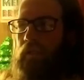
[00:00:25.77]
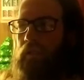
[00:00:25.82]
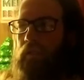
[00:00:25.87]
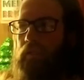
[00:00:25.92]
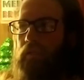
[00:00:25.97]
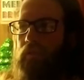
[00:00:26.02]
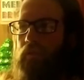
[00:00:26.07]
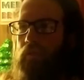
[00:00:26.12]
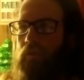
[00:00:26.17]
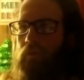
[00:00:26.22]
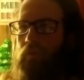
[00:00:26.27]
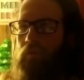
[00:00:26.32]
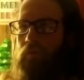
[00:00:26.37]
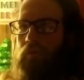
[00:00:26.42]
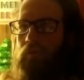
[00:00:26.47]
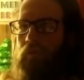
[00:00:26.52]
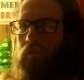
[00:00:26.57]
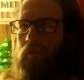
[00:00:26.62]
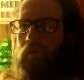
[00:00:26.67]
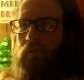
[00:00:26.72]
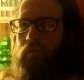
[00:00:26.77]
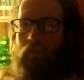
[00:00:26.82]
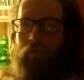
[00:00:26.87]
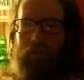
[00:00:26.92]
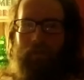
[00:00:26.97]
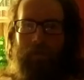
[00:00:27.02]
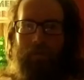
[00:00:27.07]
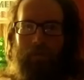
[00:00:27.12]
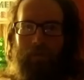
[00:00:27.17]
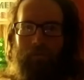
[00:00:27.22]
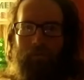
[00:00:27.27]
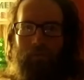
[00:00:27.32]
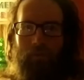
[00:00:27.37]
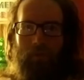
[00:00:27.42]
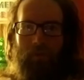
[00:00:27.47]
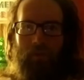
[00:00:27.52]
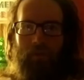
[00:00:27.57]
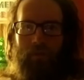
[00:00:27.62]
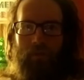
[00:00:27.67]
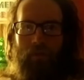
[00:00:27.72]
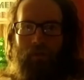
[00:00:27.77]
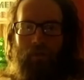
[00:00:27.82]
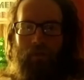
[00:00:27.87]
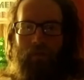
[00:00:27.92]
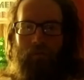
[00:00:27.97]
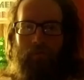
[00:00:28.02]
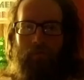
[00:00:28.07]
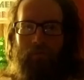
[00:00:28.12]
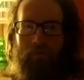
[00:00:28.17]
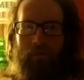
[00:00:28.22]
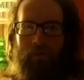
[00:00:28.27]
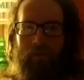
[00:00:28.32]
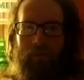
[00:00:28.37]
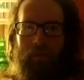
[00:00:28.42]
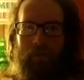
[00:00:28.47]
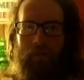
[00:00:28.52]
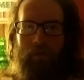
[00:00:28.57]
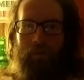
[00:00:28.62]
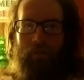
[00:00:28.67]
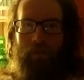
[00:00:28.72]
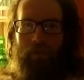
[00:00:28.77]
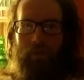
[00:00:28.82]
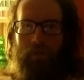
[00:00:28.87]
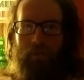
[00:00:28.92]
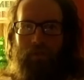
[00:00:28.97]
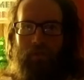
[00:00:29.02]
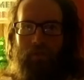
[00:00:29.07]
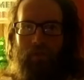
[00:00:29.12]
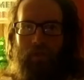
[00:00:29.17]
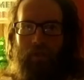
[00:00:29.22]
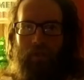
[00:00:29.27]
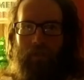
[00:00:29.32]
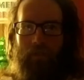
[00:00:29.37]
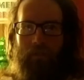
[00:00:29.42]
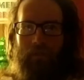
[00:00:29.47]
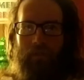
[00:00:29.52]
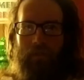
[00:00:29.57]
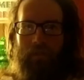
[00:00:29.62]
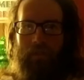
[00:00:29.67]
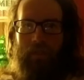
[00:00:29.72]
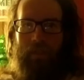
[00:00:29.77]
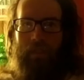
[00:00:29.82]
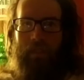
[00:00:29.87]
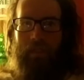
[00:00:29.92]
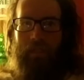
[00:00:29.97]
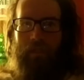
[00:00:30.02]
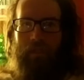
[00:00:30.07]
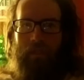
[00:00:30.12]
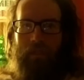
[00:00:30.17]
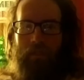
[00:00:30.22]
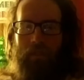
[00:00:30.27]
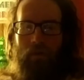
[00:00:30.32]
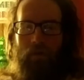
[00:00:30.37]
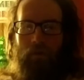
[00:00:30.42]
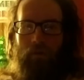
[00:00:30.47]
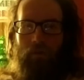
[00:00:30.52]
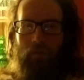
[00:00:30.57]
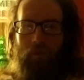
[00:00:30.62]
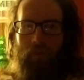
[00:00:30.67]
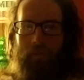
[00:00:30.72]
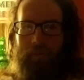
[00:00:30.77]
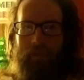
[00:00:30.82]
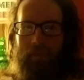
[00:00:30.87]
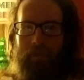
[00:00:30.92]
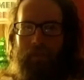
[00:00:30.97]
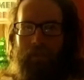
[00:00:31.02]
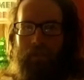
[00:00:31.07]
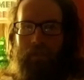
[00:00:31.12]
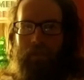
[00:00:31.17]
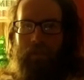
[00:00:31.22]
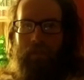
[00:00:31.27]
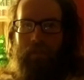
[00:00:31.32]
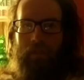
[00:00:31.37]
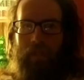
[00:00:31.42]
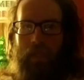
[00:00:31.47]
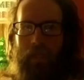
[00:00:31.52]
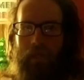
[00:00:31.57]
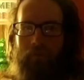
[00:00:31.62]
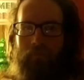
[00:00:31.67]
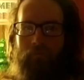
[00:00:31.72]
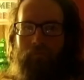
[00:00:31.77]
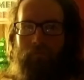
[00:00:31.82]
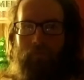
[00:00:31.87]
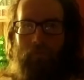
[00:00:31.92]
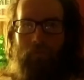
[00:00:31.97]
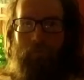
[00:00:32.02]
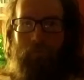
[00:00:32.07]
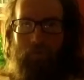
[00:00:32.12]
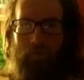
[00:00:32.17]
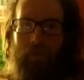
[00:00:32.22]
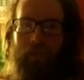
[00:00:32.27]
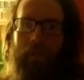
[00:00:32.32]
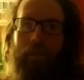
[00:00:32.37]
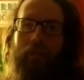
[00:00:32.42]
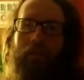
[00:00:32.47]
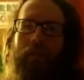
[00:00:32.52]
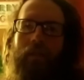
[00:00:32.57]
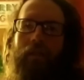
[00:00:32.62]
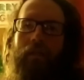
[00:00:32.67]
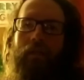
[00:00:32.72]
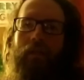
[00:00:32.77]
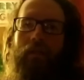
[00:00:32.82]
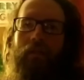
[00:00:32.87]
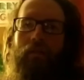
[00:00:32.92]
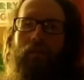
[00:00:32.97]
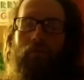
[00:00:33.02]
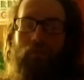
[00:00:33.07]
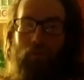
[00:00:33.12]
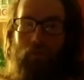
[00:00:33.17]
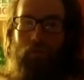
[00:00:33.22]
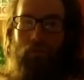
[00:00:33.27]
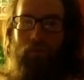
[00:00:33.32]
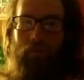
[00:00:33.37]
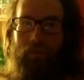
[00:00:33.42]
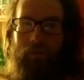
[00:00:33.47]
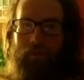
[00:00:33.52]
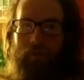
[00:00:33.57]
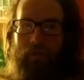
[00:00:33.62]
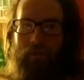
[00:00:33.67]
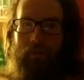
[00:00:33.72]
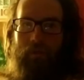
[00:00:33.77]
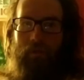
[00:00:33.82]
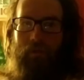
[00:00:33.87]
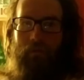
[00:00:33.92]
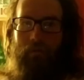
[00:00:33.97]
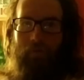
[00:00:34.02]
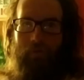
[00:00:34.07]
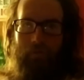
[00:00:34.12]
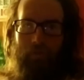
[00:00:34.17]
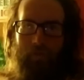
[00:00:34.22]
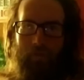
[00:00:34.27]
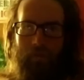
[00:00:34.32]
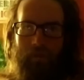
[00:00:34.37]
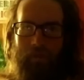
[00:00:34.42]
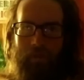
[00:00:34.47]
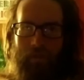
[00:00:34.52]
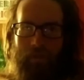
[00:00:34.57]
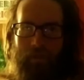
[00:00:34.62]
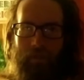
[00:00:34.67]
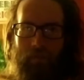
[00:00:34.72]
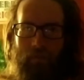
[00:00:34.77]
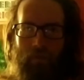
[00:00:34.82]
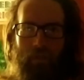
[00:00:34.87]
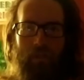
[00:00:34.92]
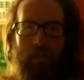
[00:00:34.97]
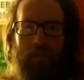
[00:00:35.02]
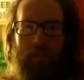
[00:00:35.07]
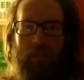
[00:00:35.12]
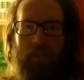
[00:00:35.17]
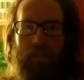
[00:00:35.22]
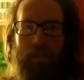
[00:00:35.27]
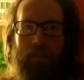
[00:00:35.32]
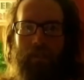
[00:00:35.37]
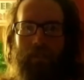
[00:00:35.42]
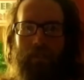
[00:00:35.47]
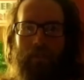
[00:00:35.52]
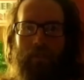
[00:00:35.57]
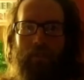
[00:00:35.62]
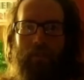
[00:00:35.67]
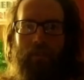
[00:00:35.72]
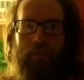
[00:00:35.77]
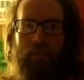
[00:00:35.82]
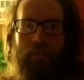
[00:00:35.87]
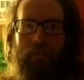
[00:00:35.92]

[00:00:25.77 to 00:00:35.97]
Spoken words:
So, really, if you want to just start out with Dungeons & Dragons, on their website, they have for free the rules of 5th edition, which is the latest